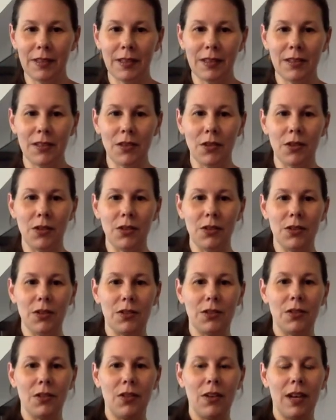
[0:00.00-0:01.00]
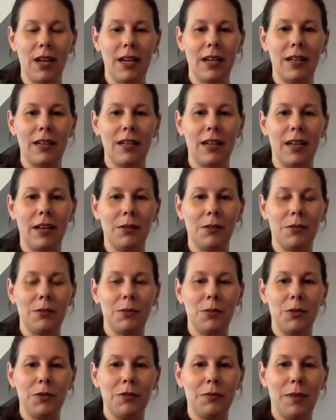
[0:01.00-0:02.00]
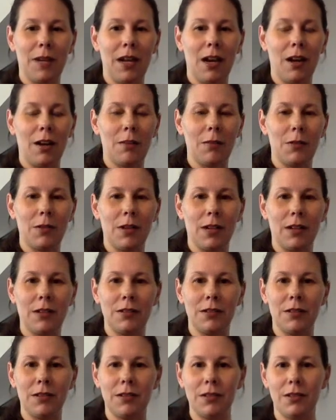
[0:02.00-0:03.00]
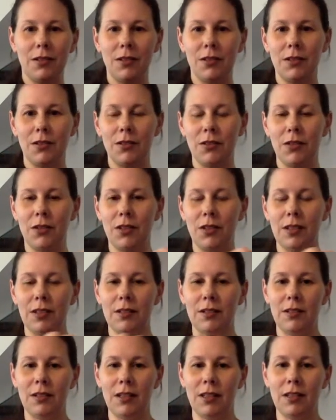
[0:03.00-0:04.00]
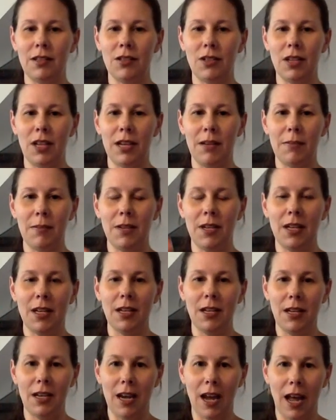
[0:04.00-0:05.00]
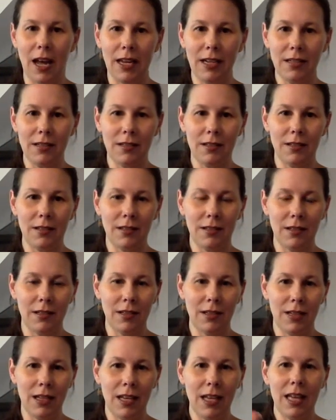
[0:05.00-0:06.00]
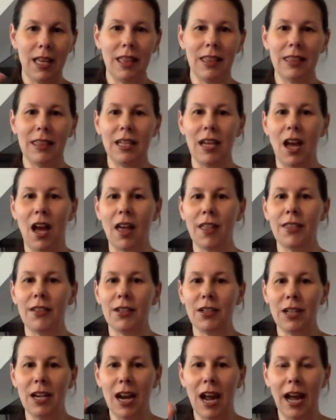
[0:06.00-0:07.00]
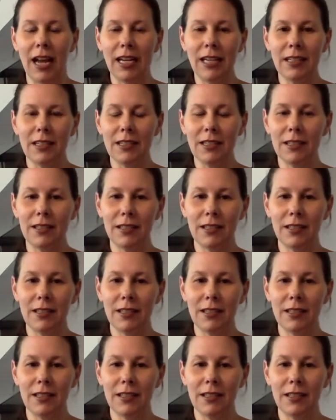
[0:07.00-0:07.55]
So you just go ahead. I will move my arm around just so you can see the shape. Night. The other night.